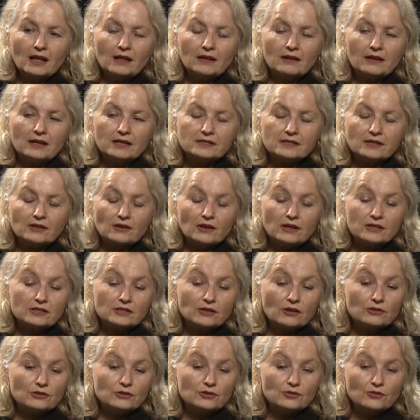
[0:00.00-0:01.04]
uh, as a,
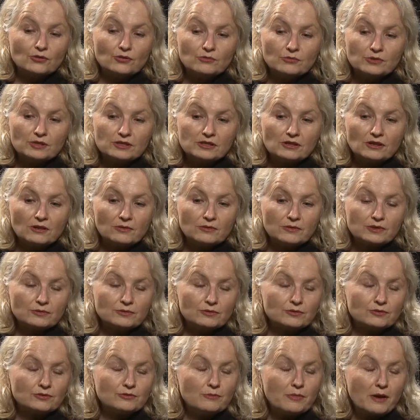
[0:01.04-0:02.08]
as consumers always want